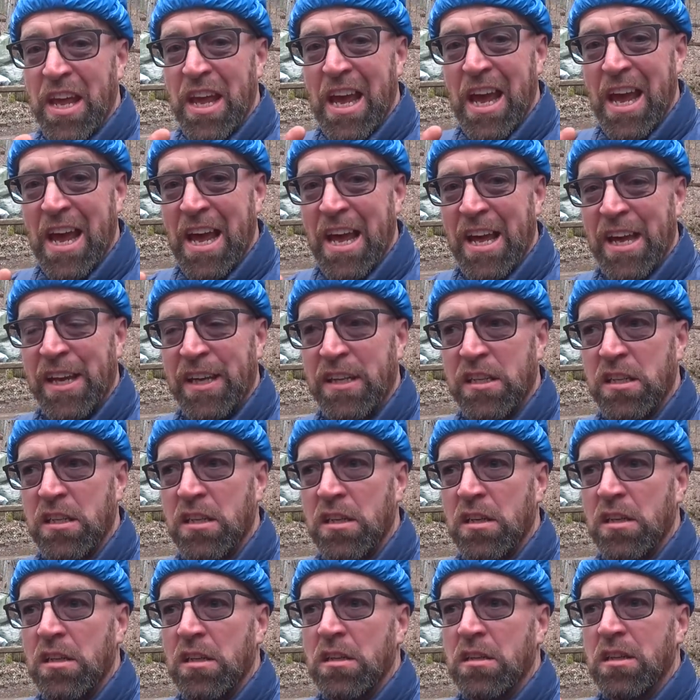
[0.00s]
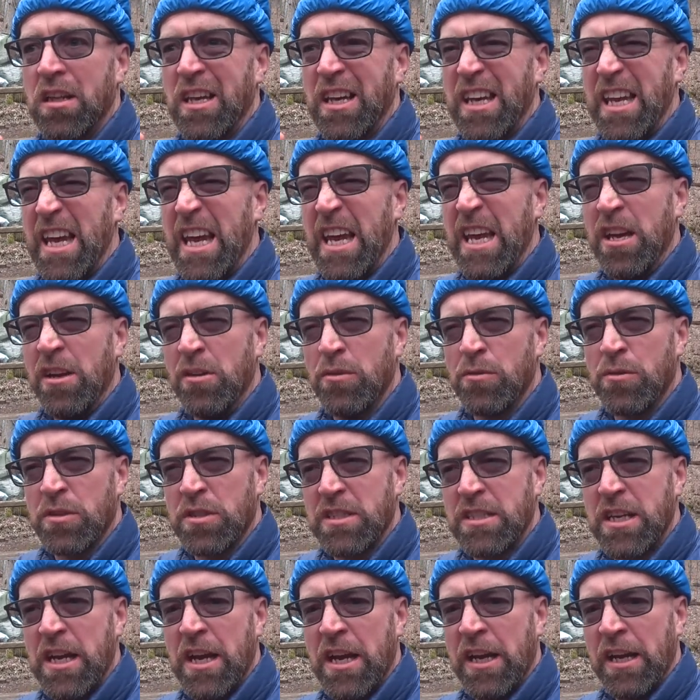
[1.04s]
degrees, I think
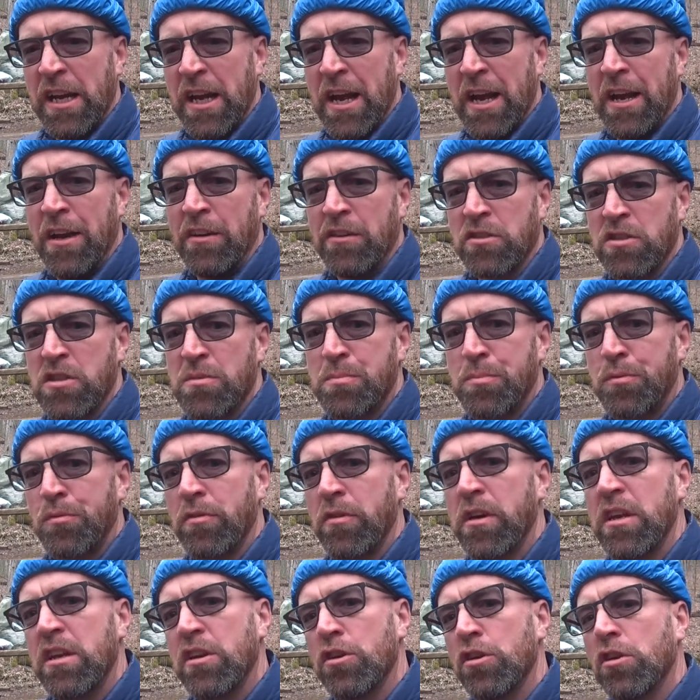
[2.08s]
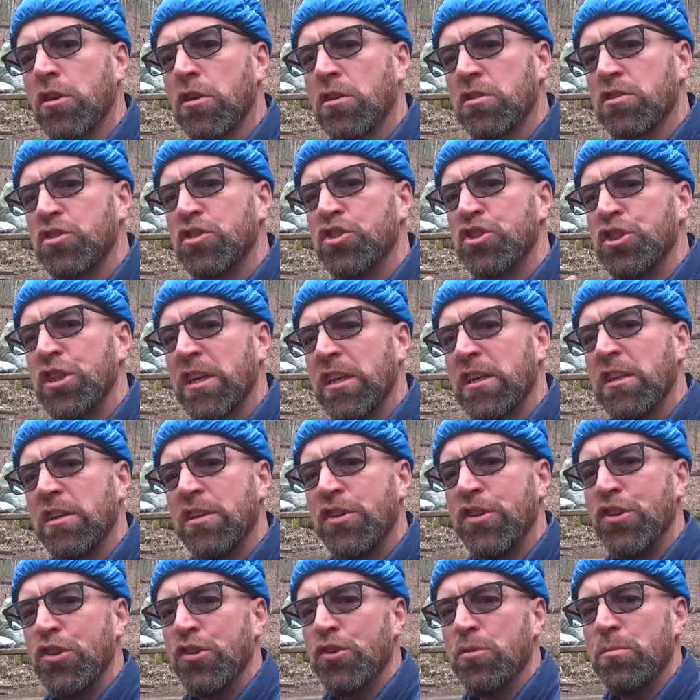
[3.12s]
700 fill power down
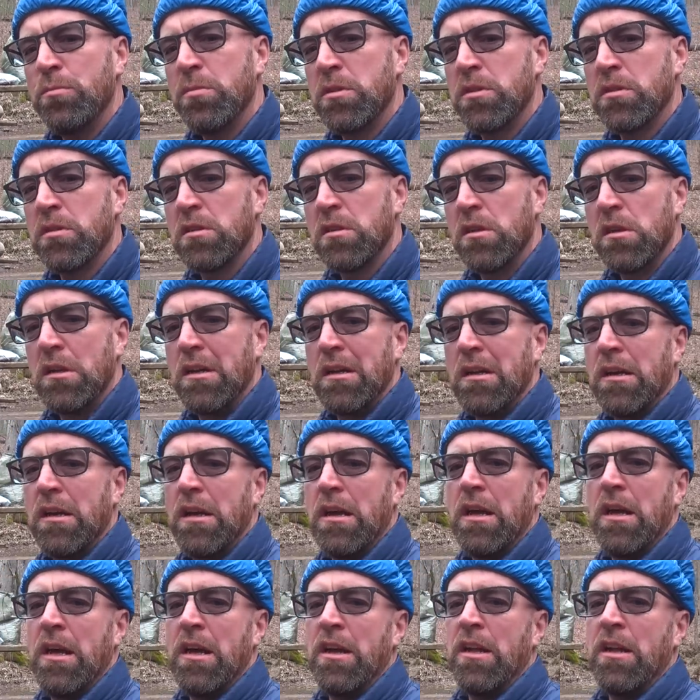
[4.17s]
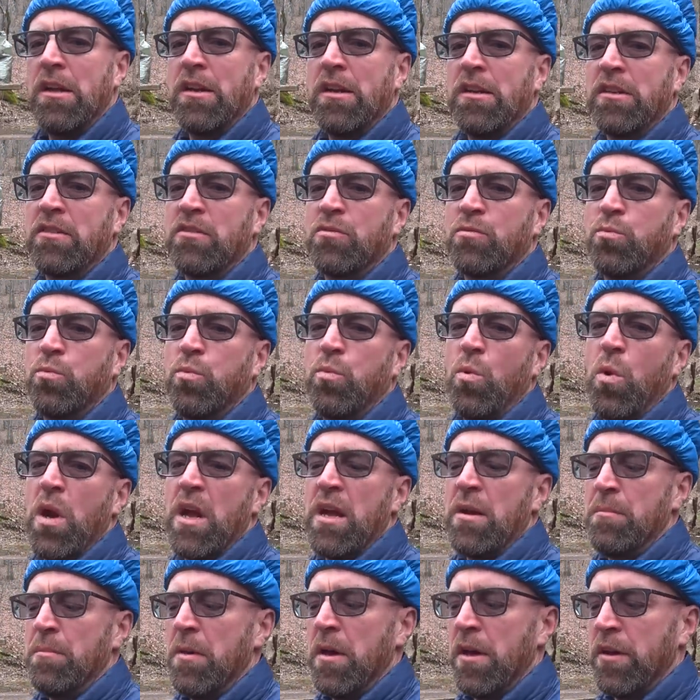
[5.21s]
puffy. I paid maybe
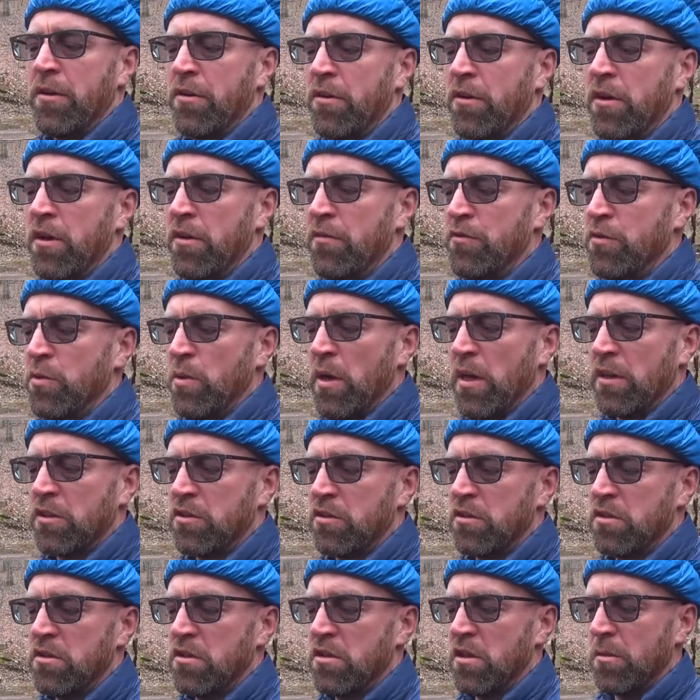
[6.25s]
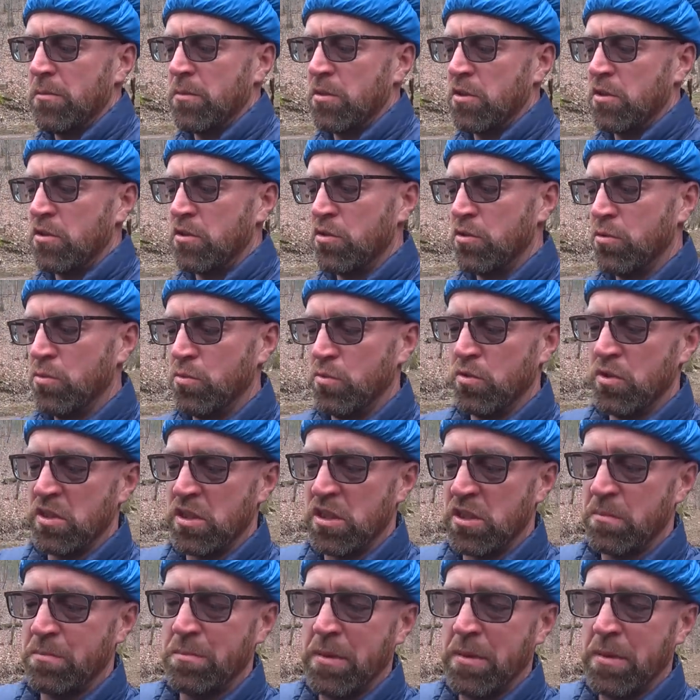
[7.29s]
$30 for it. There was a sale online.